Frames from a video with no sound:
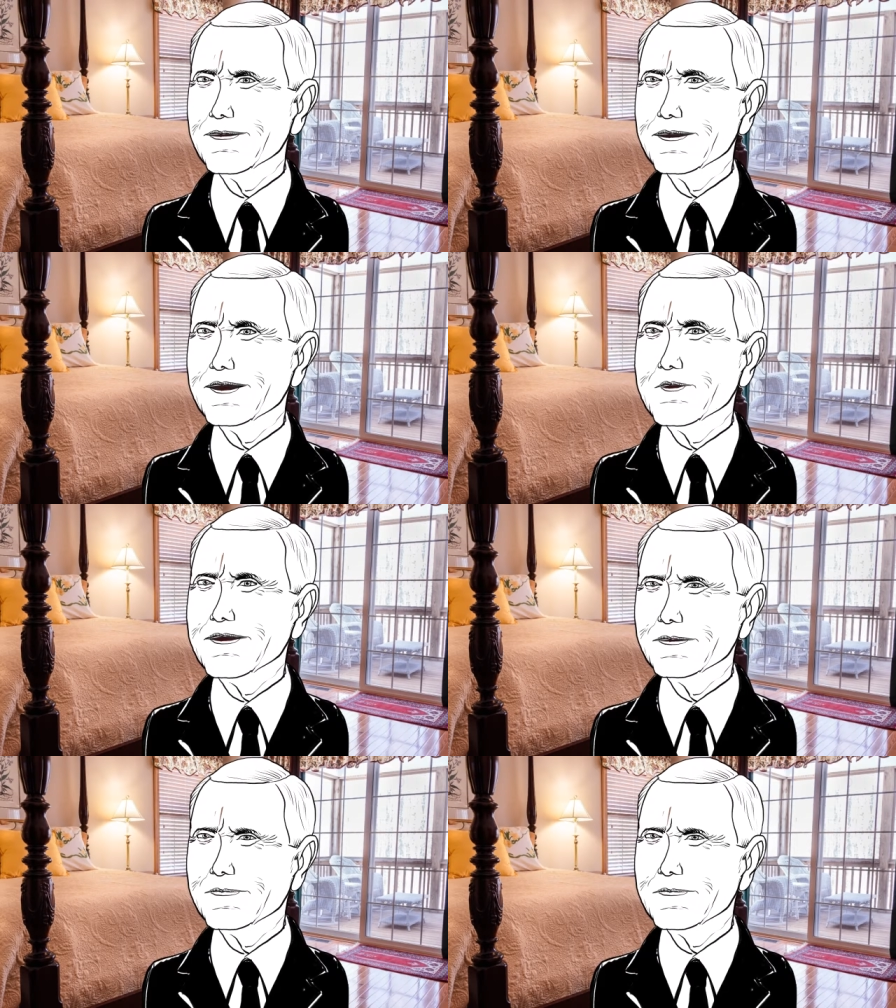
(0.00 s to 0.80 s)
I
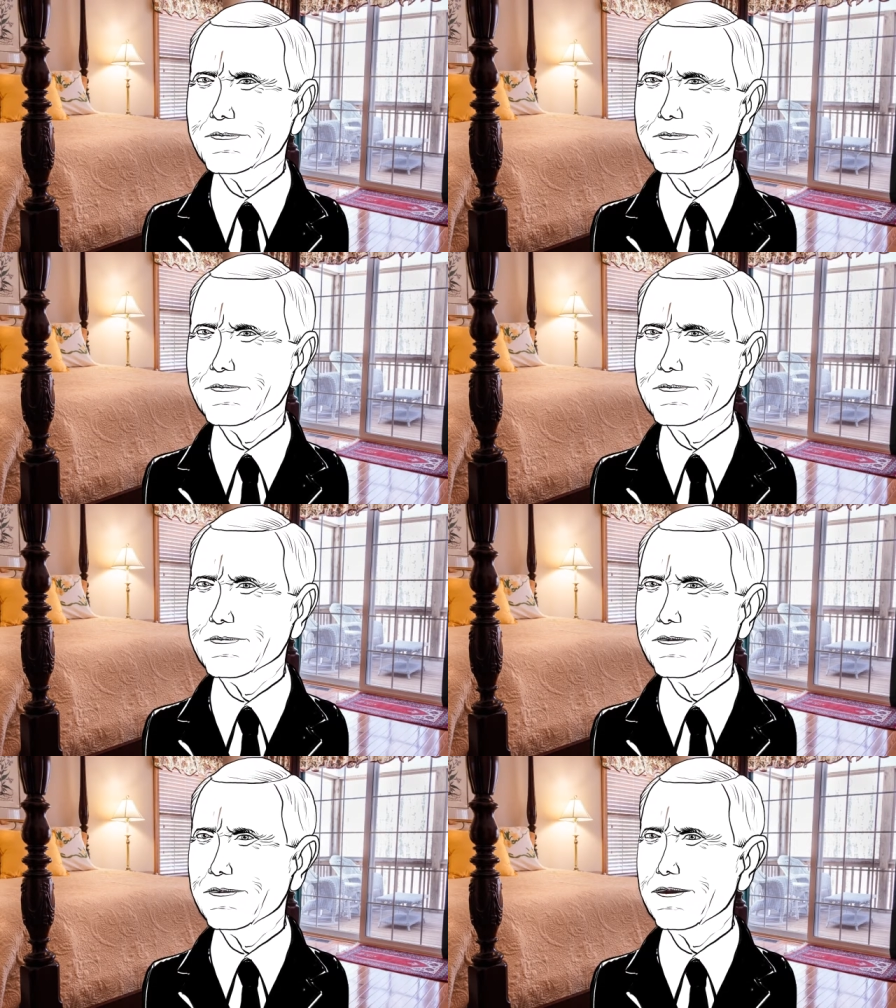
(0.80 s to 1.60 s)
just
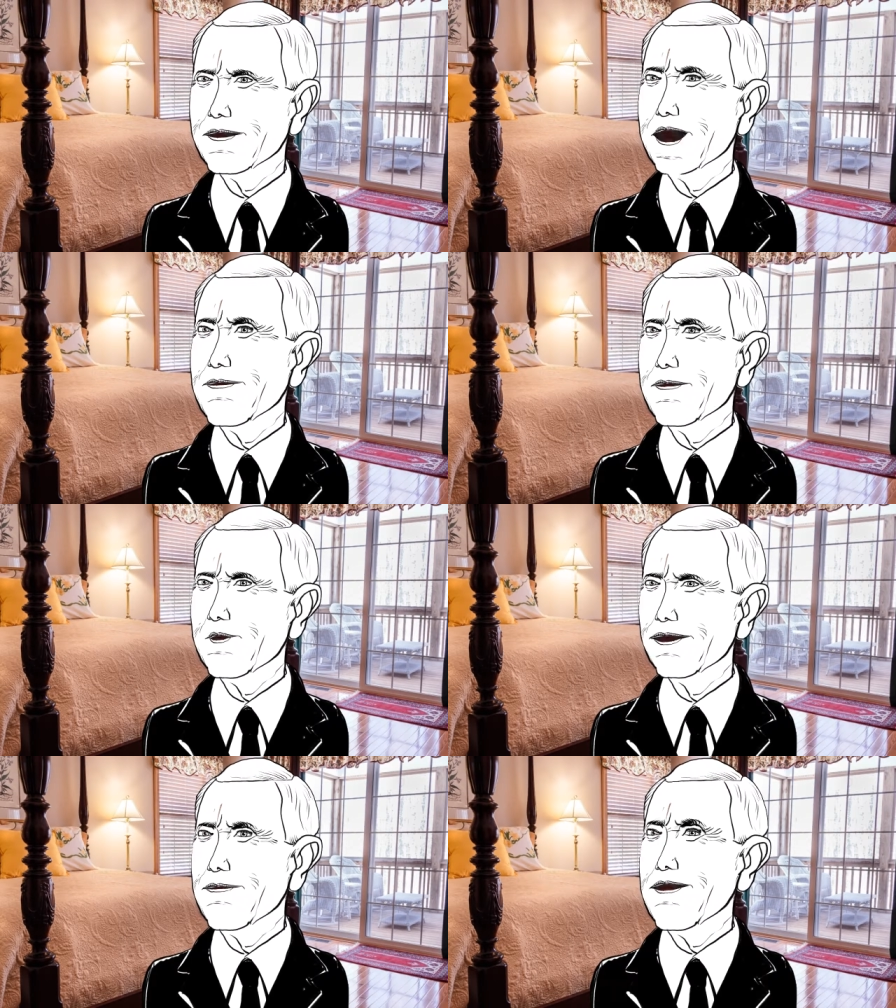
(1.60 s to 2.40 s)
don't
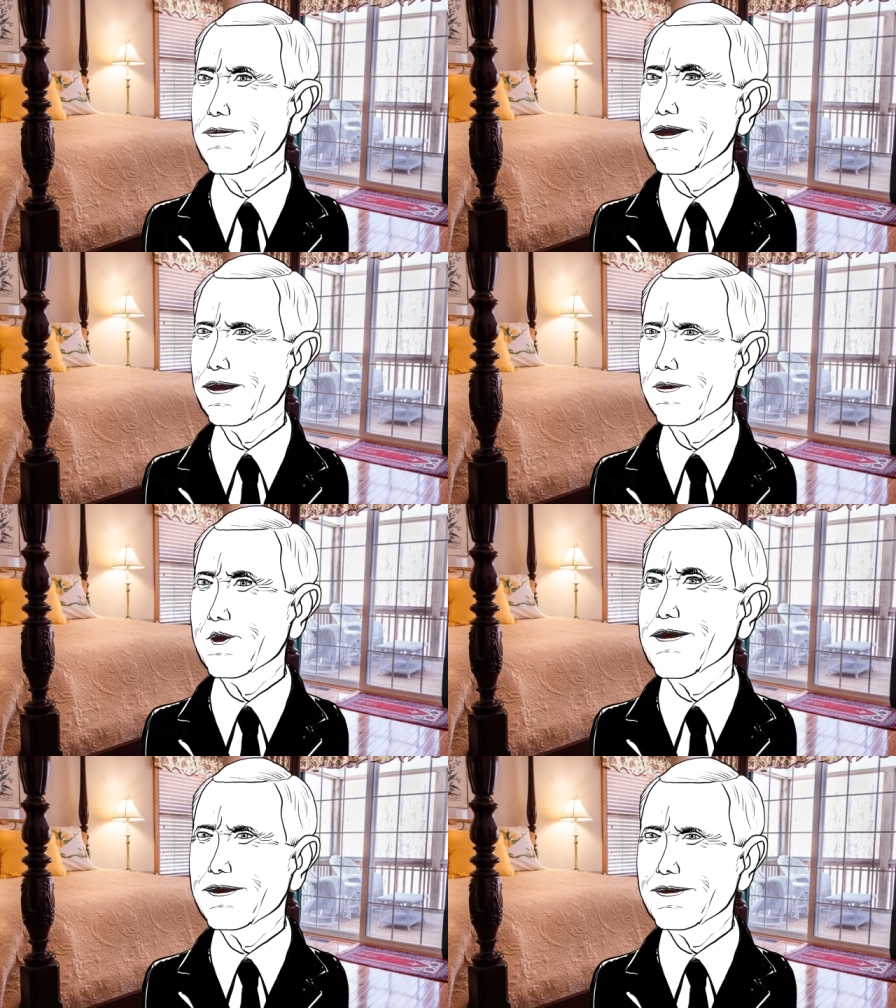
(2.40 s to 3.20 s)
understand that
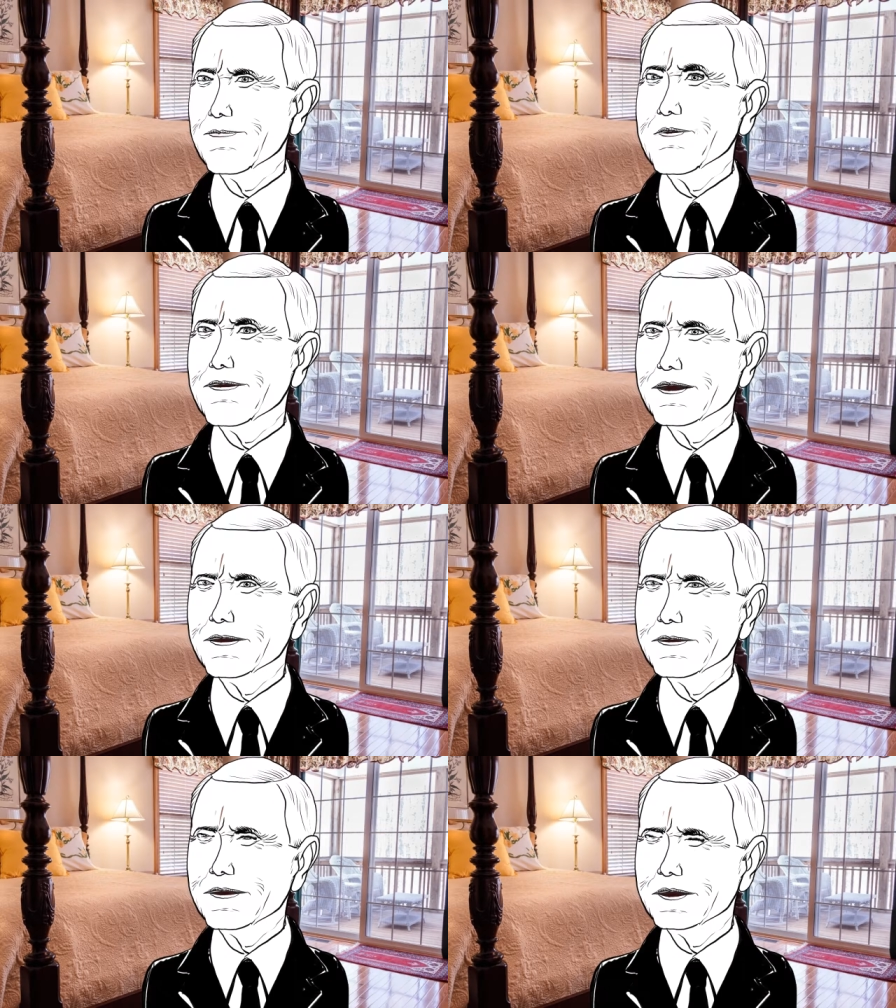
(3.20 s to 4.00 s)
tight feeling
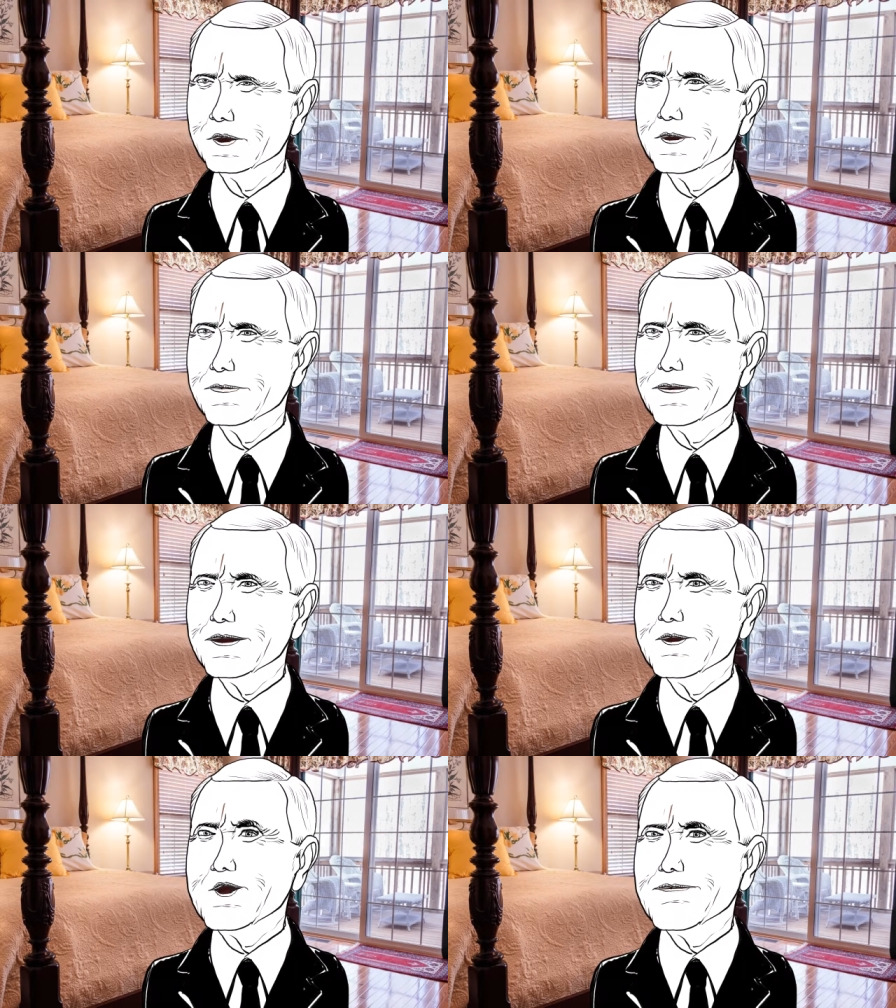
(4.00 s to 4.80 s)
in my
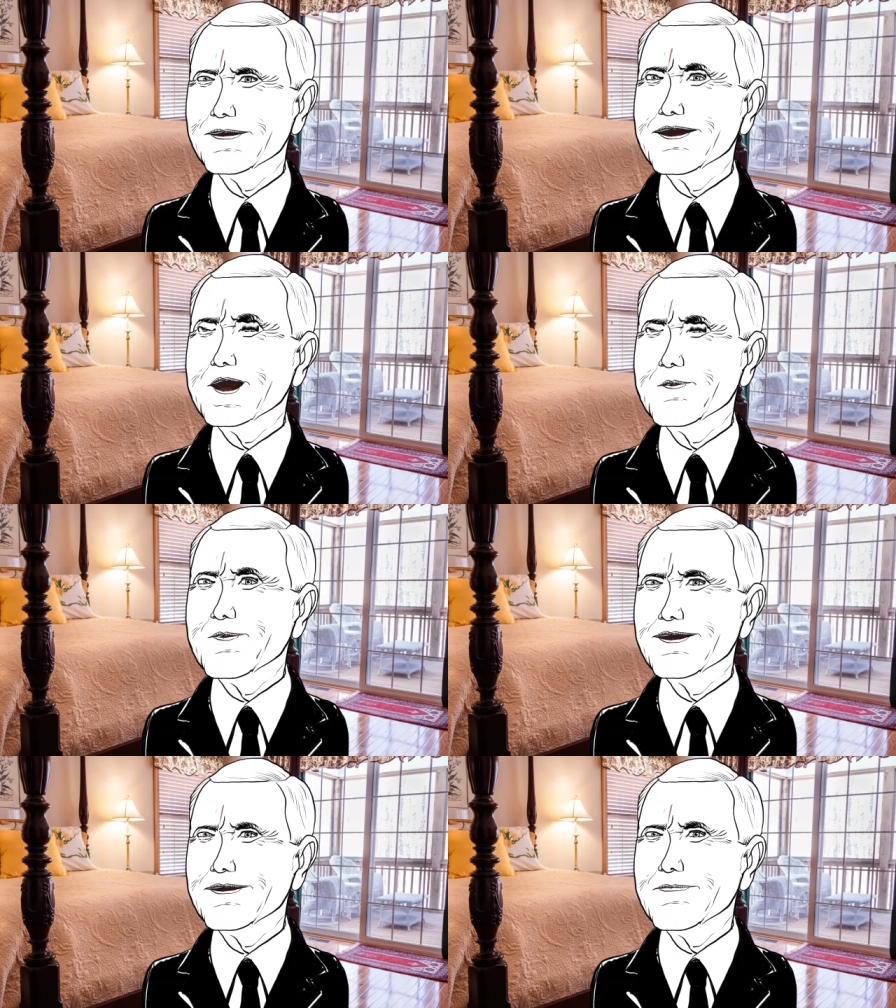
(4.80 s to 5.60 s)
jeans every time
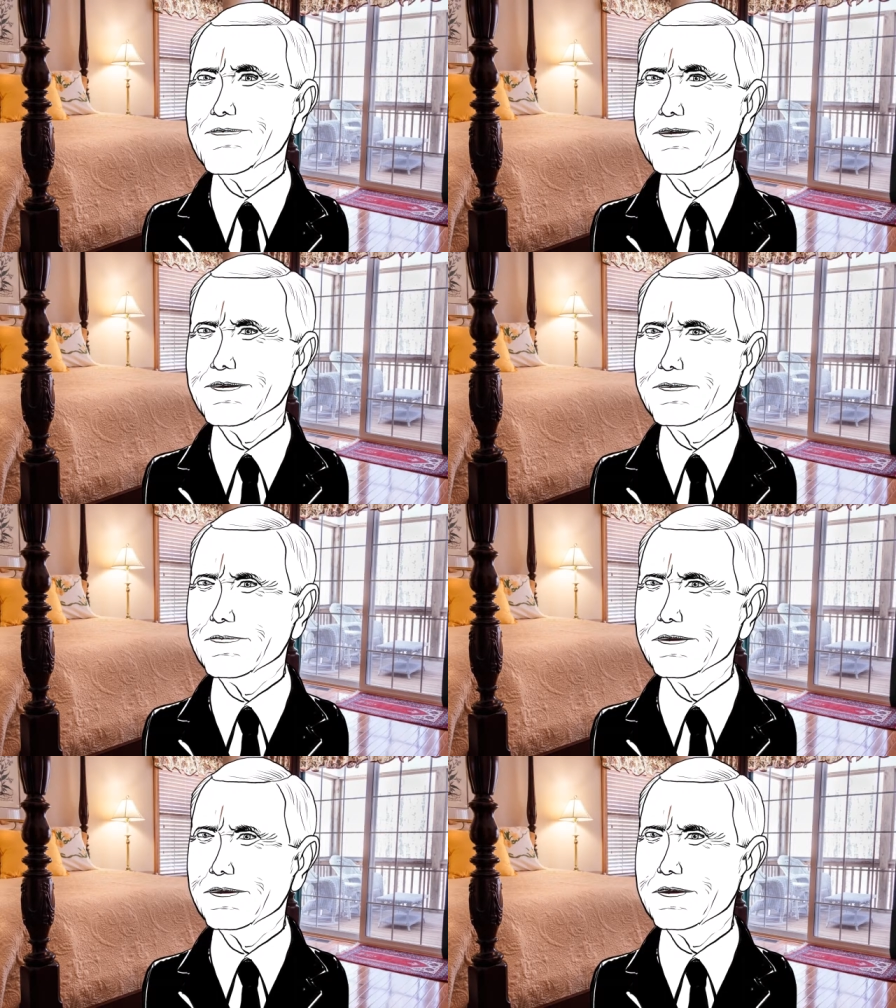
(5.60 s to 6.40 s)
I see him and
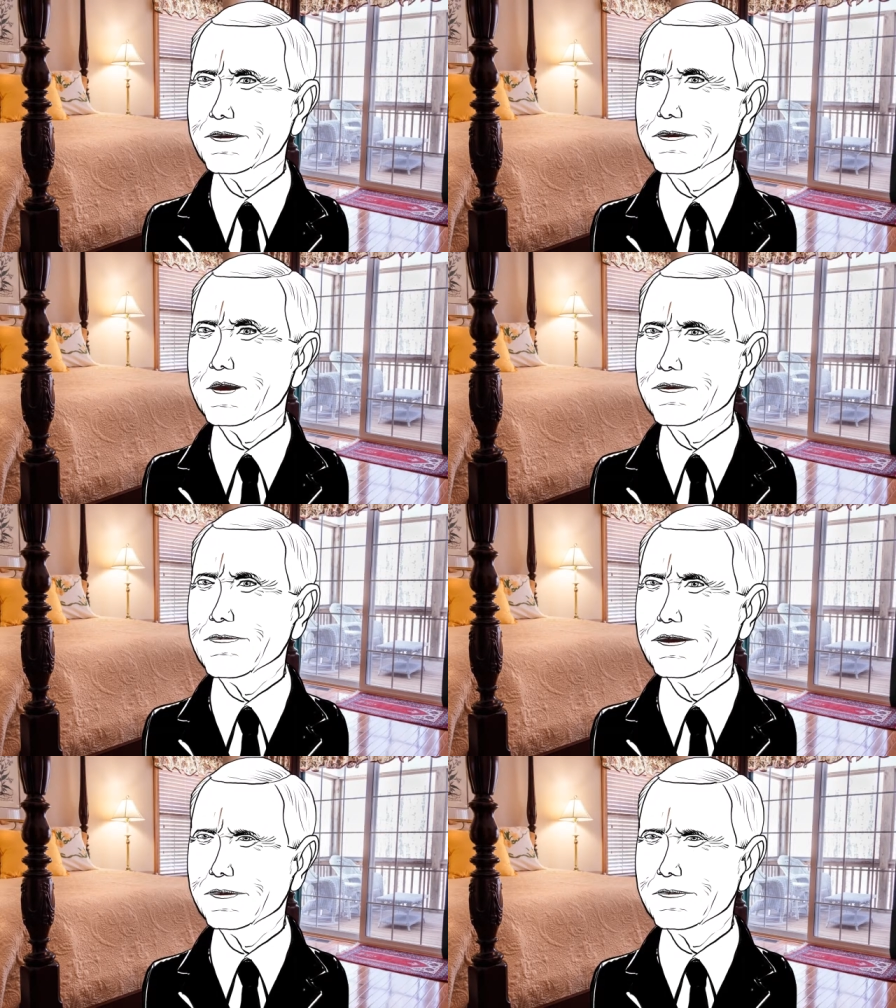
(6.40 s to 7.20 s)
when I'm around
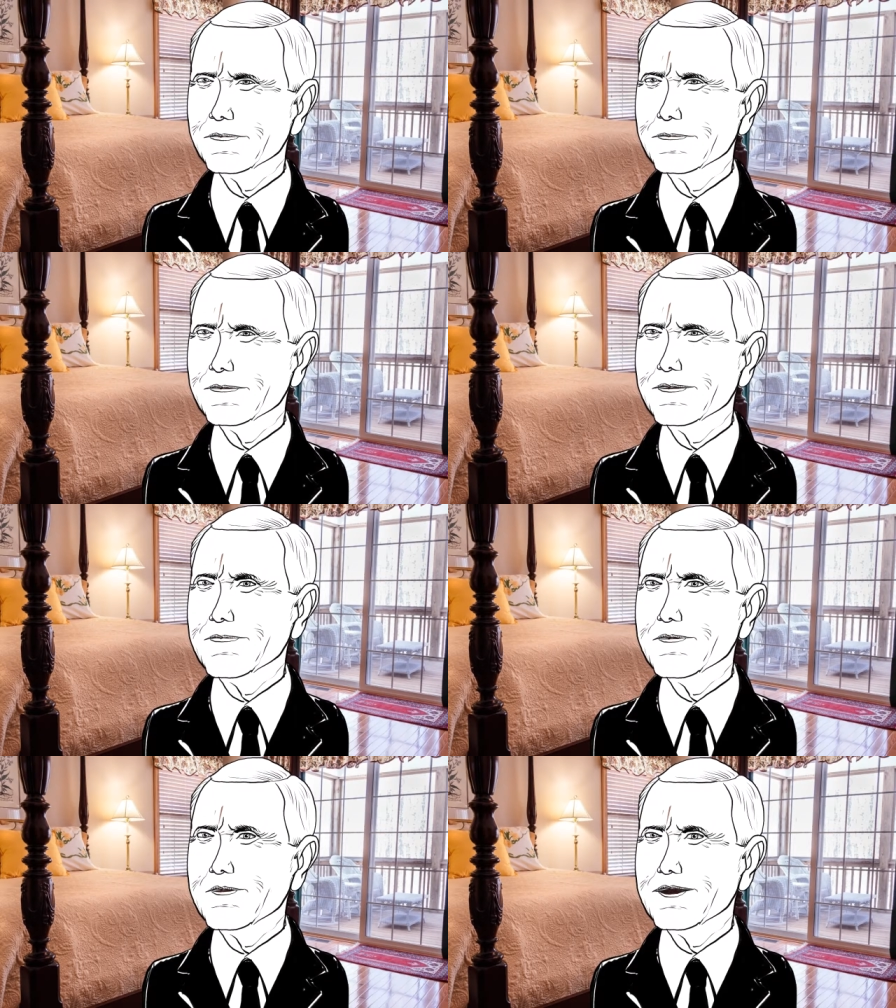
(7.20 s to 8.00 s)
him,
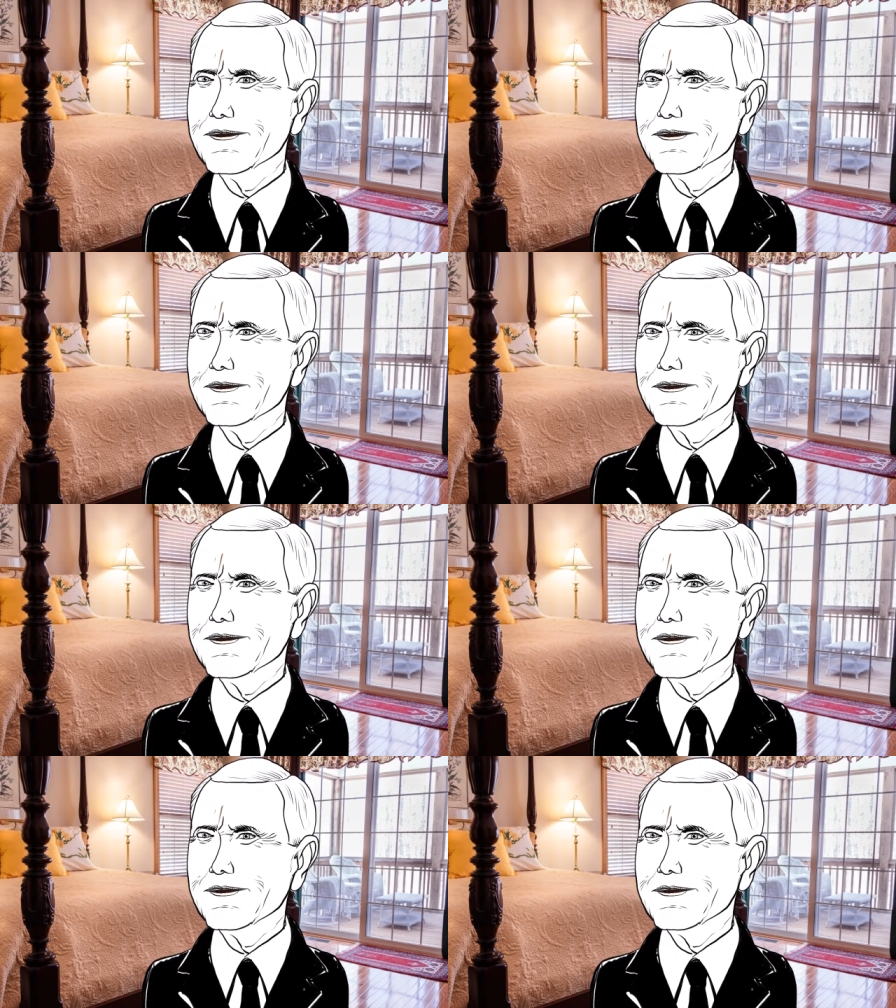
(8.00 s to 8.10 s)
and he just